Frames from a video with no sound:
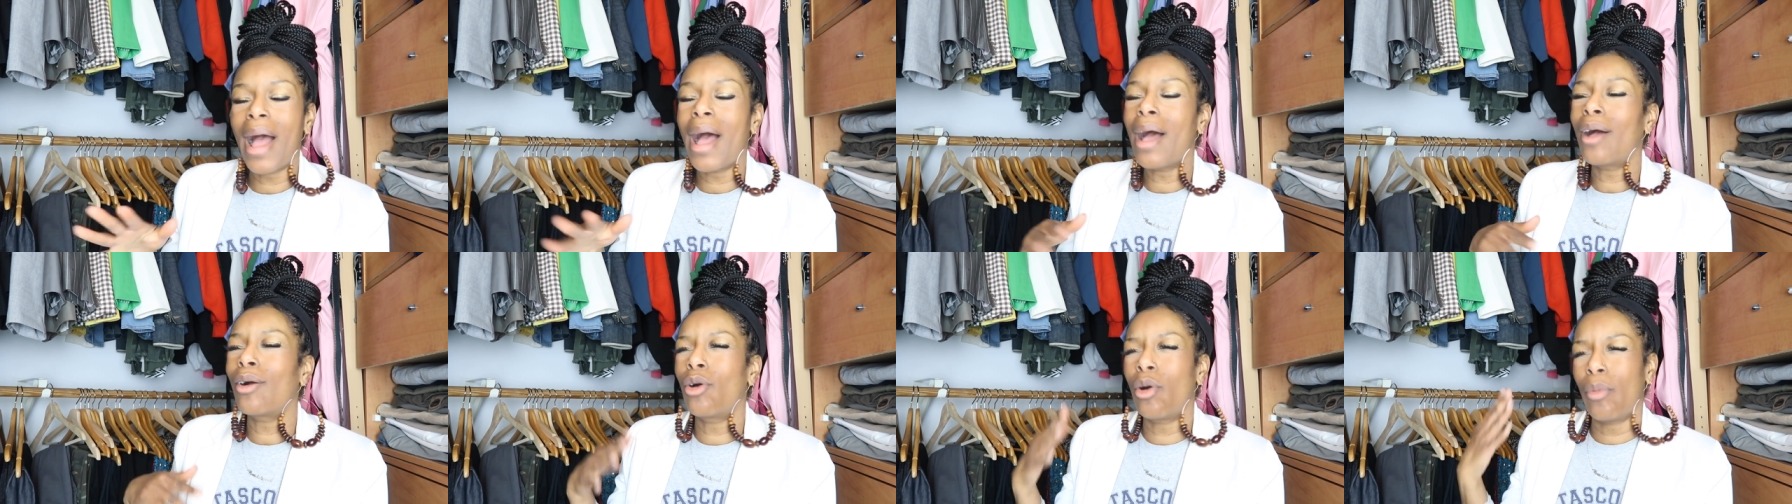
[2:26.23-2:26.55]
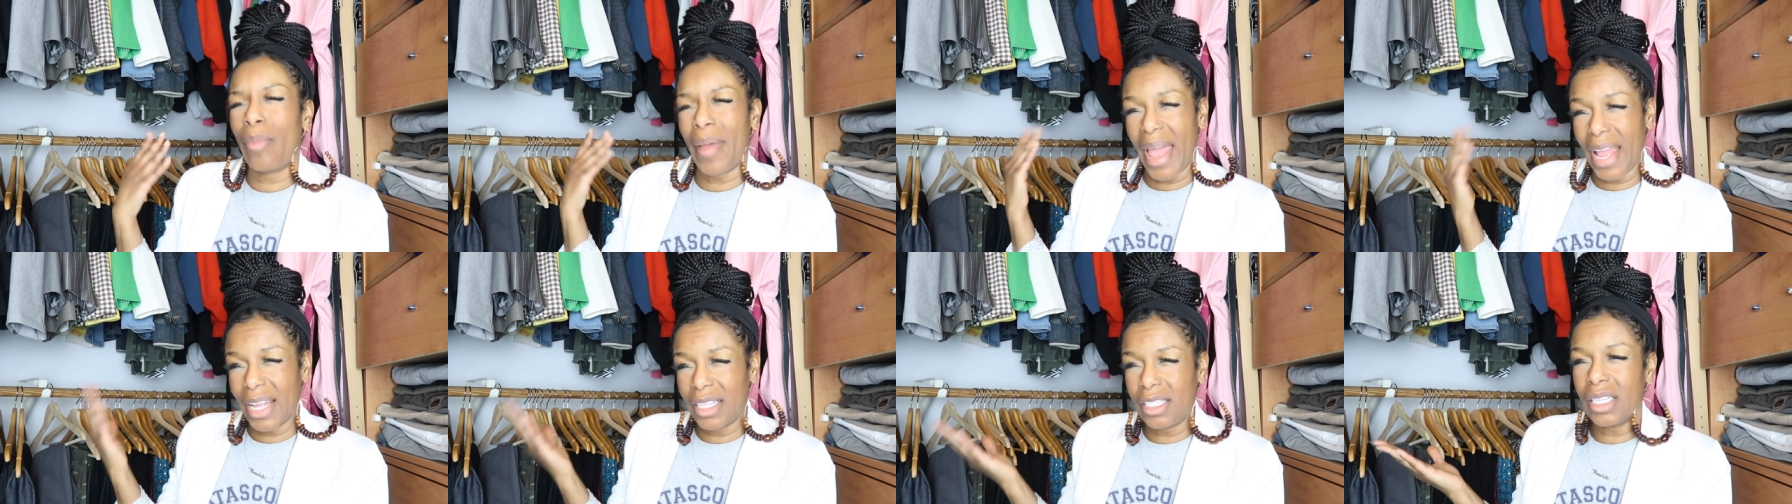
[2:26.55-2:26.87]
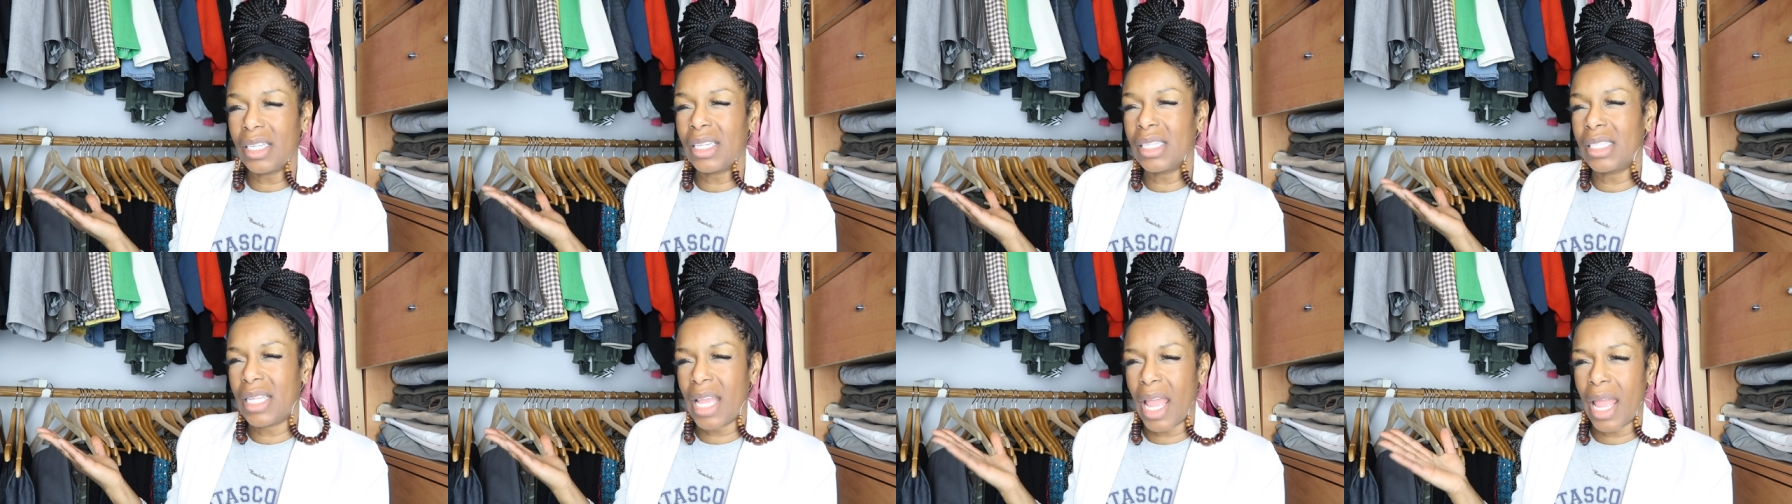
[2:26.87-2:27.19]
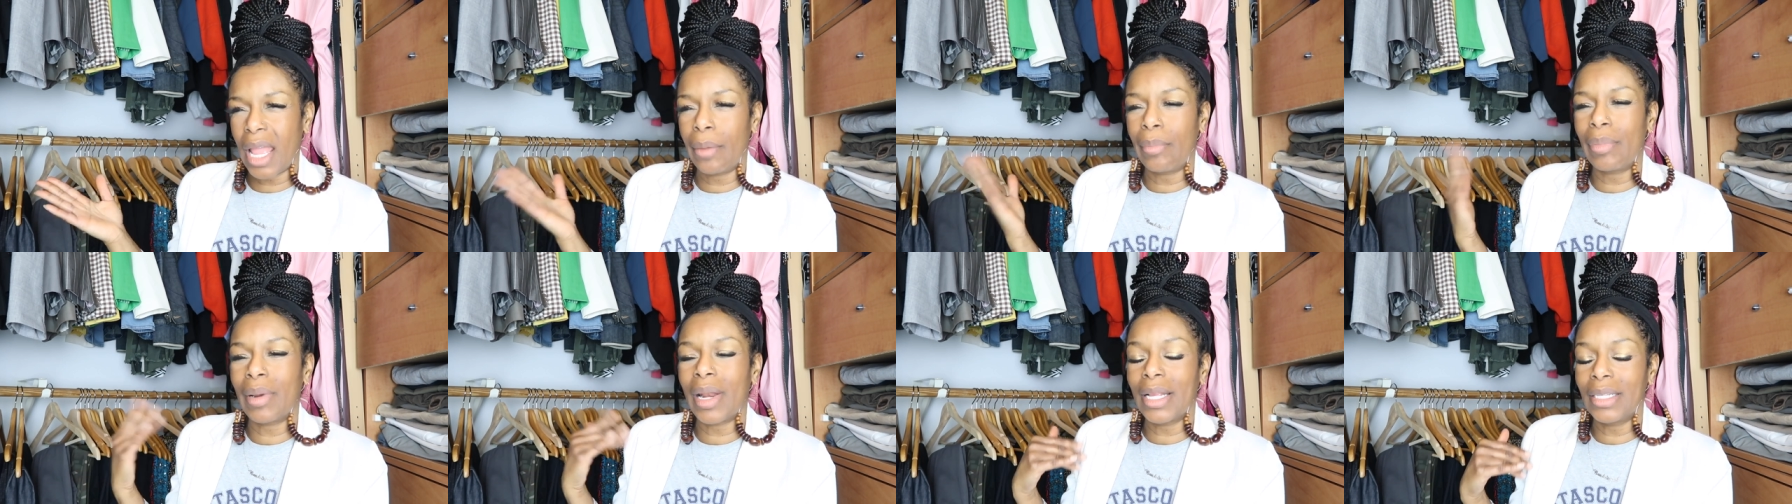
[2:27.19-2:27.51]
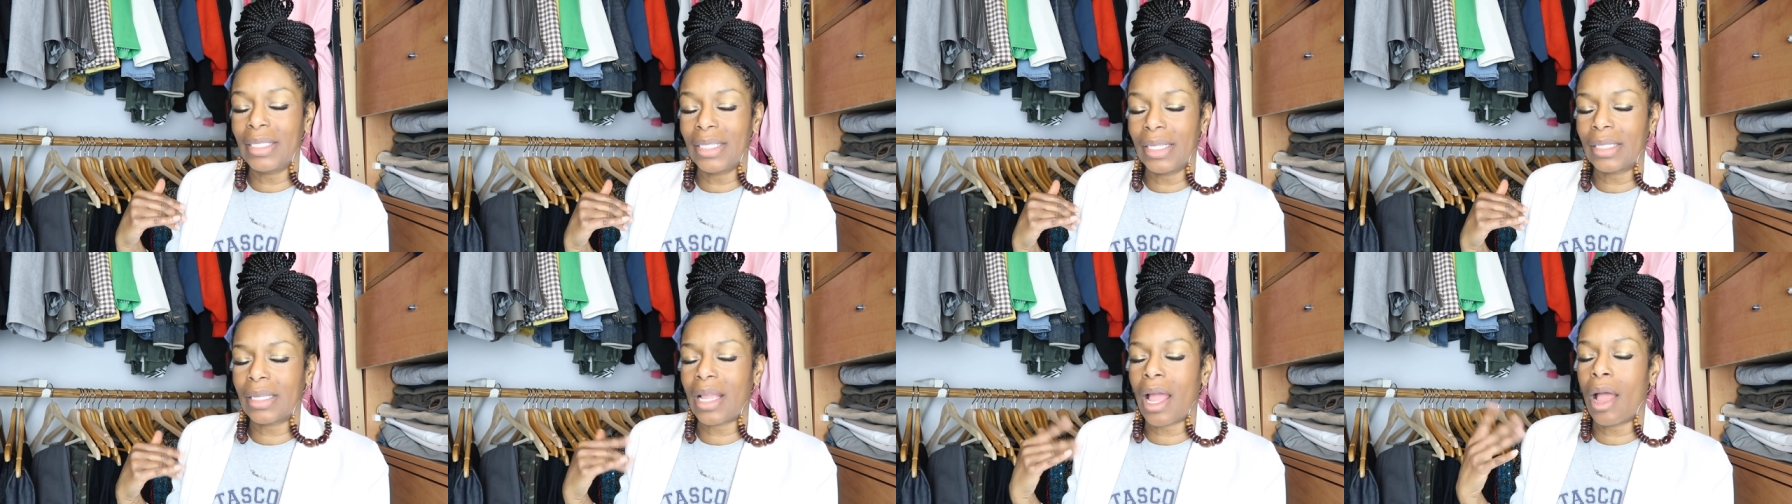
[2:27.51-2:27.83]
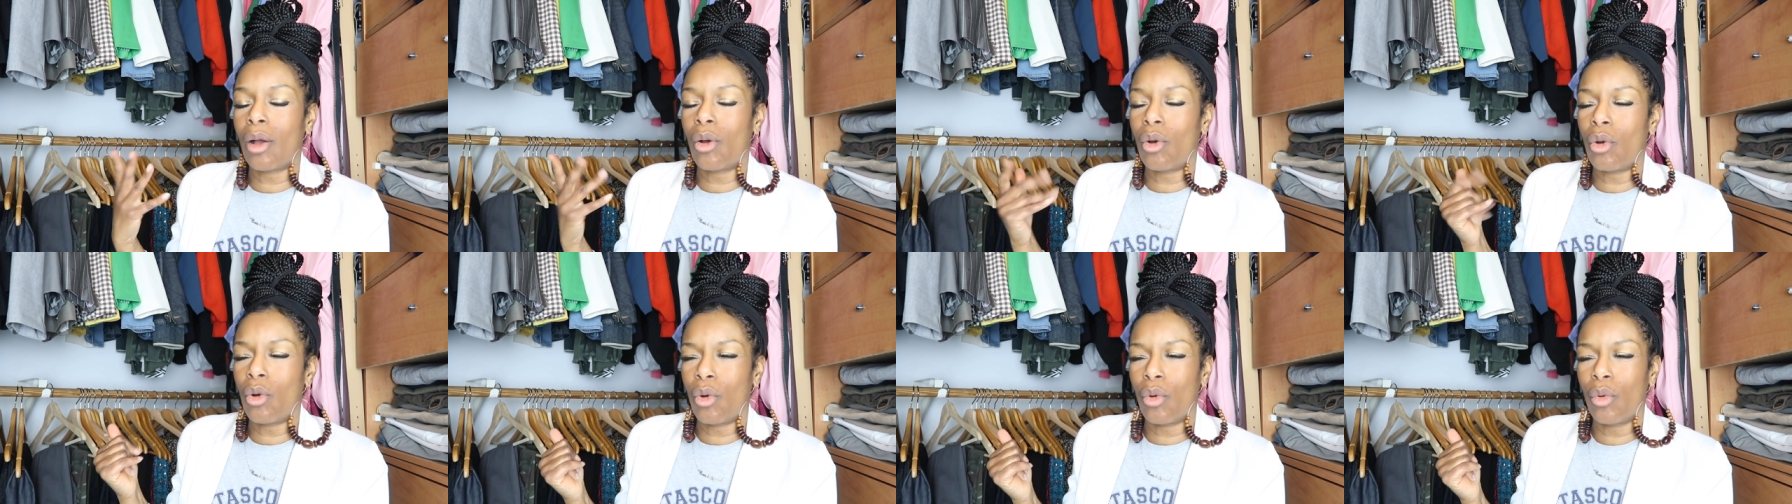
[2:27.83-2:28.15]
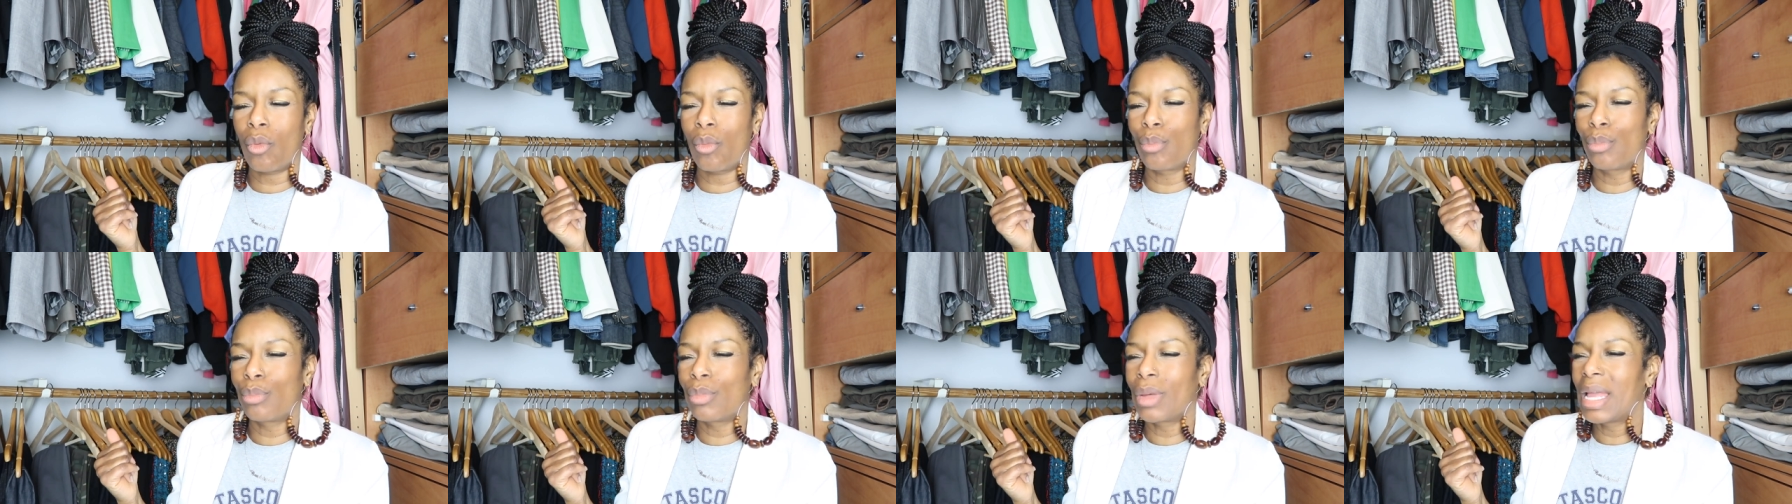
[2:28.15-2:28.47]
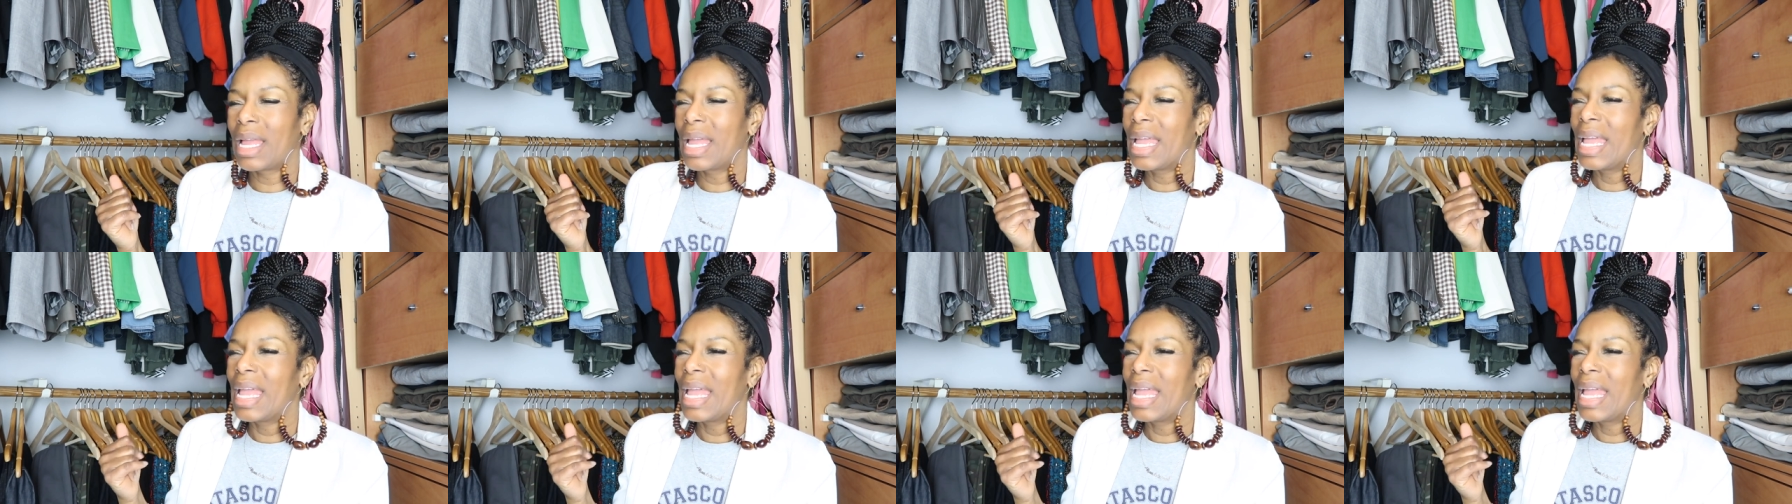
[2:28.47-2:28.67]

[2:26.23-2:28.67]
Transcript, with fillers: I'll go back to the day, but I just got home.